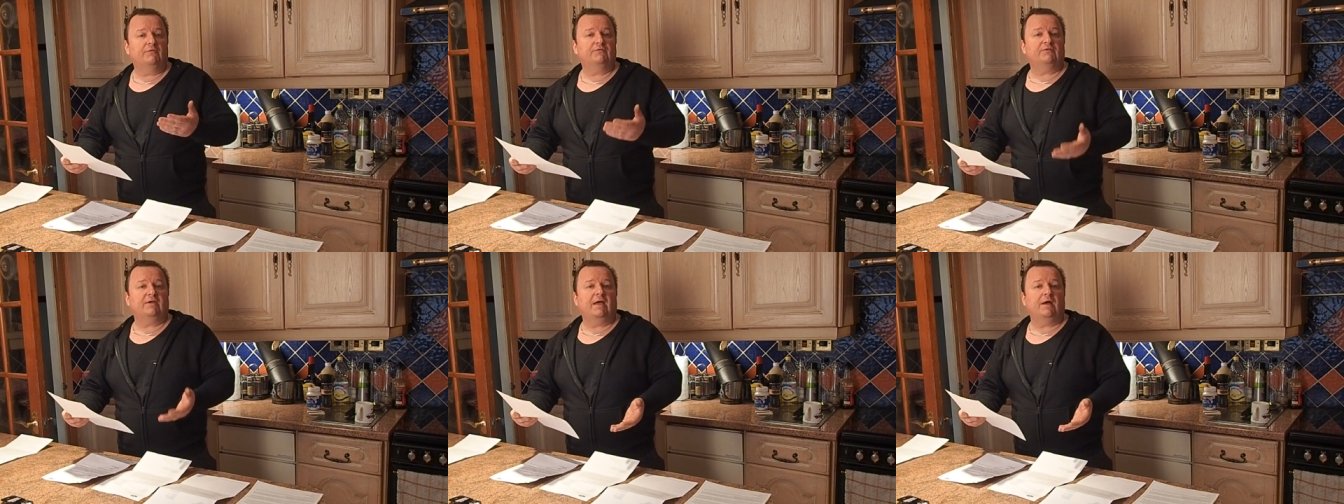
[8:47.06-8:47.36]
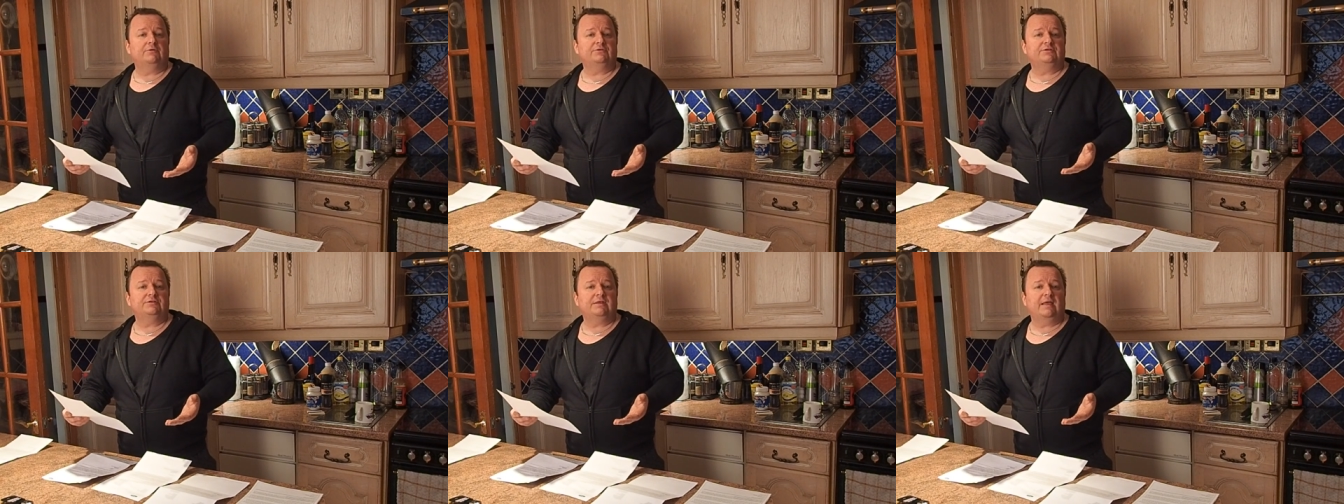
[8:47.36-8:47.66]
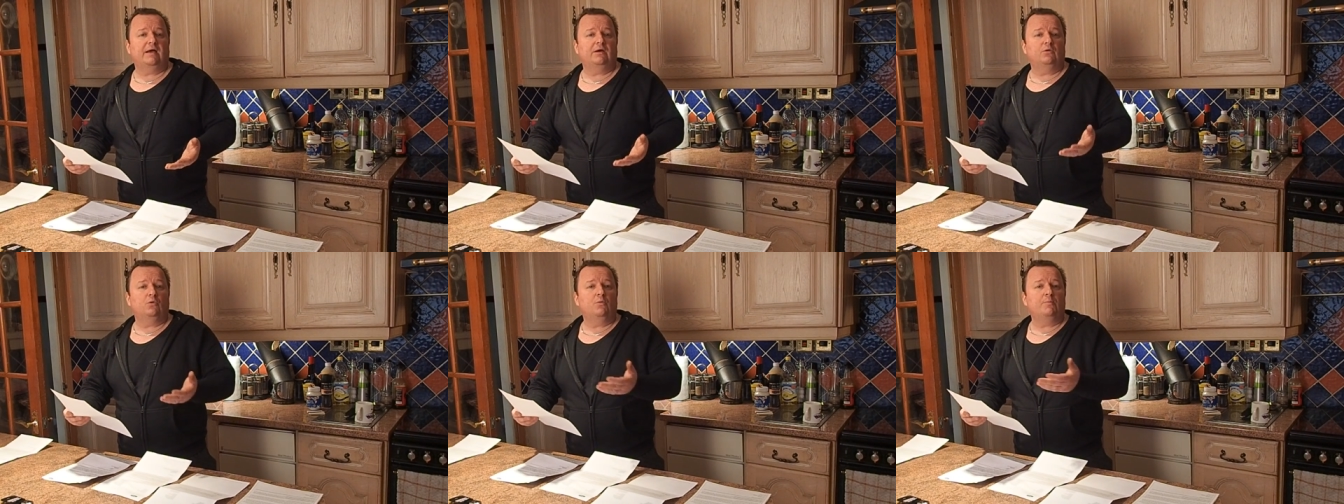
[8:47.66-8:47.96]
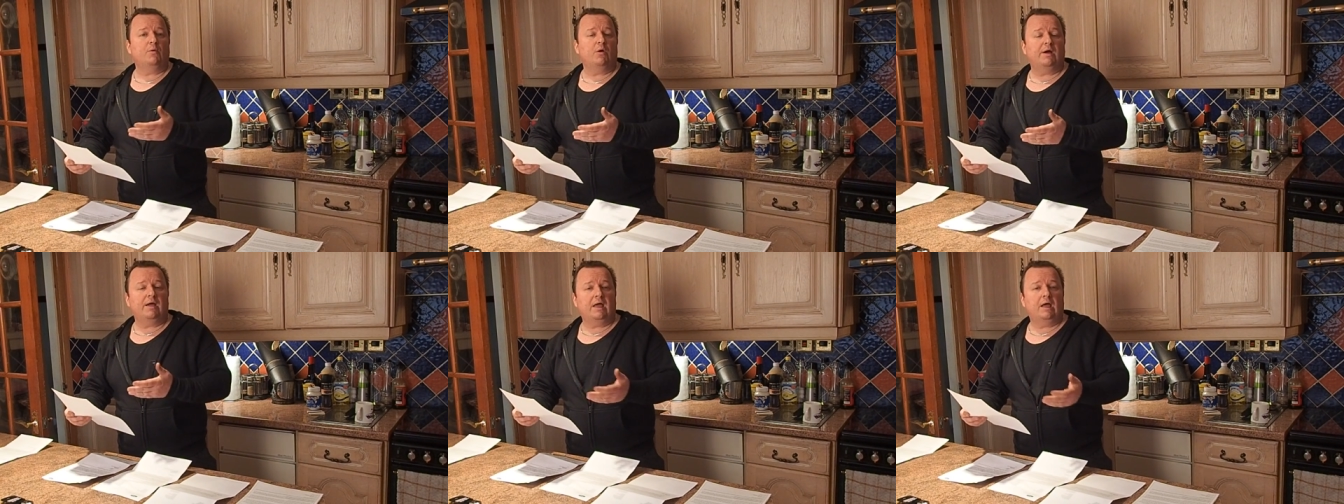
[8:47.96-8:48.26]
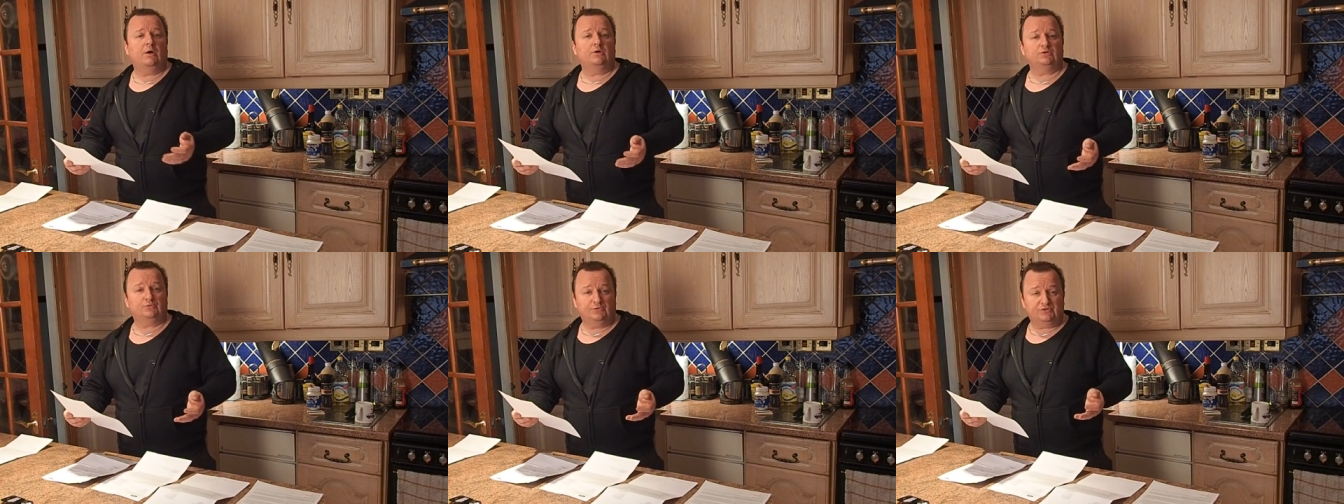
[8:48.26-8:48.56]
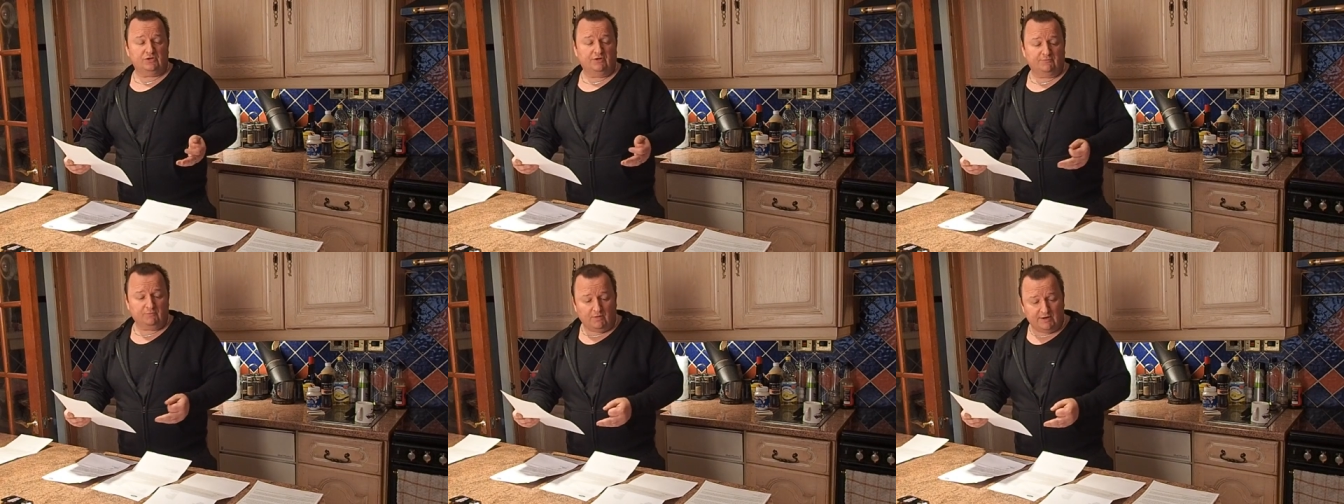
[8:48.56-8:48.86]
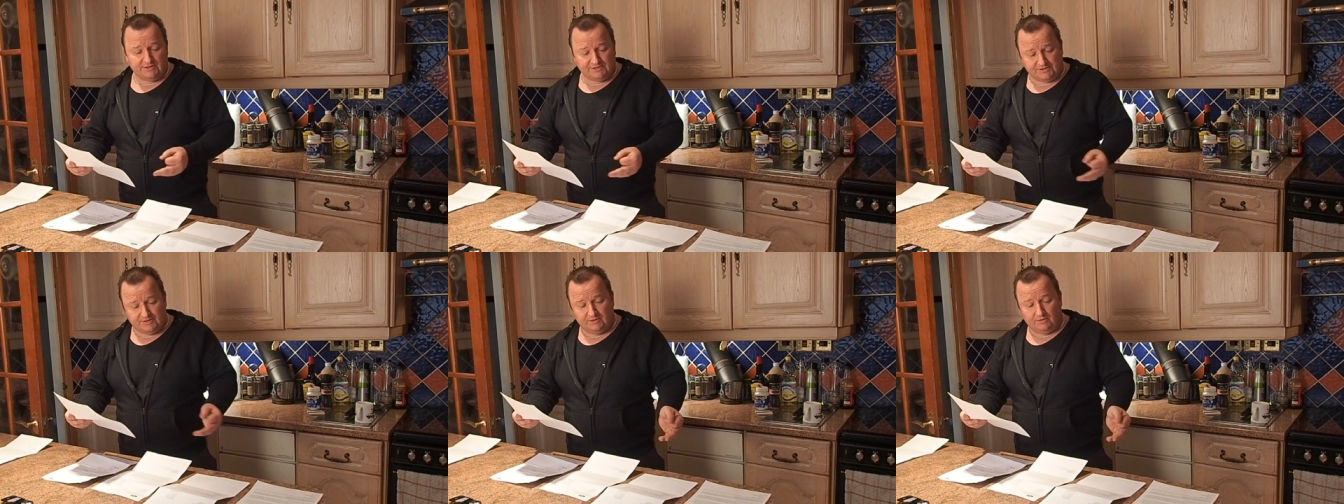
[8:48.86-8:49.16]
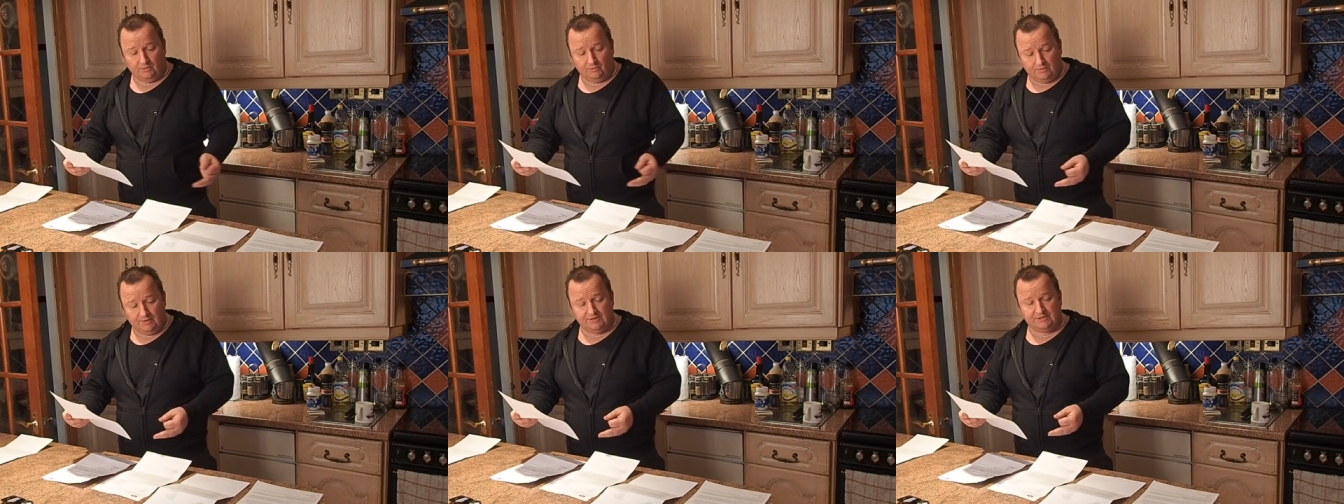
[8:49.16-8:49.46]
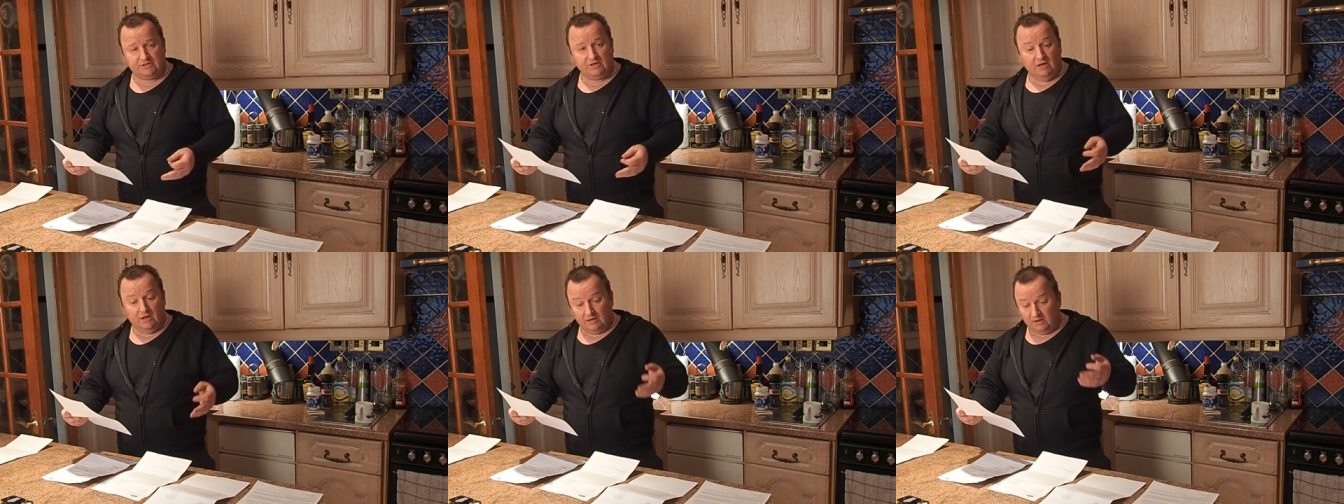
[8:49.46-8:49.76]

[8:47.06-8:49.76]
counted down all my hours which I've wasted on this,